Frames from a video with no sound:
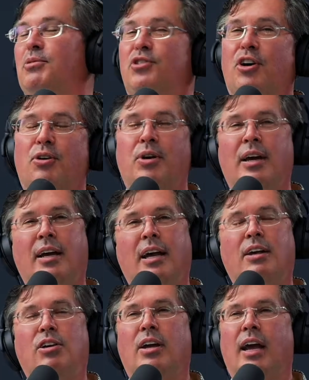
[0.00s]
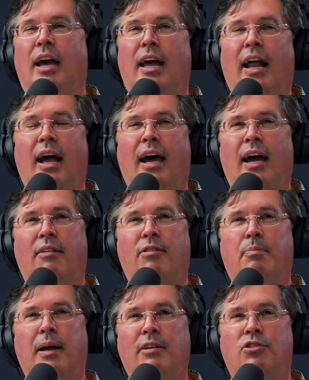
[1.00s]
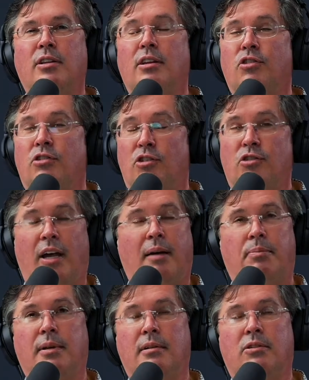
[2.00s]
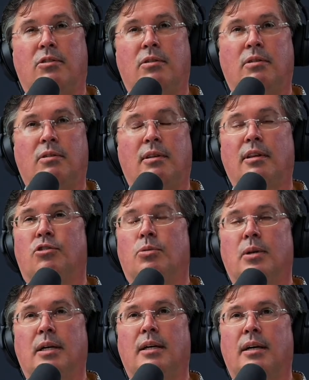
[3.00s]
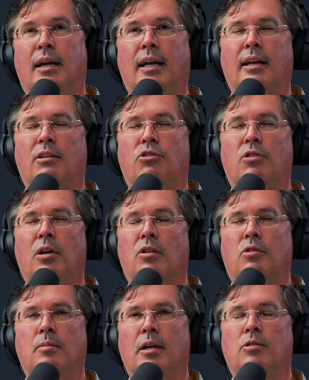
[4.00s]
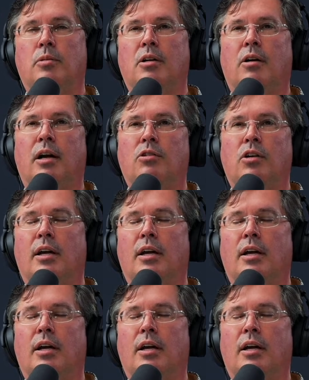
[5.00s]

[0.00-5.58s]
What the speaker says: So I have a patient, this just happened this week, and it just makes me crazy.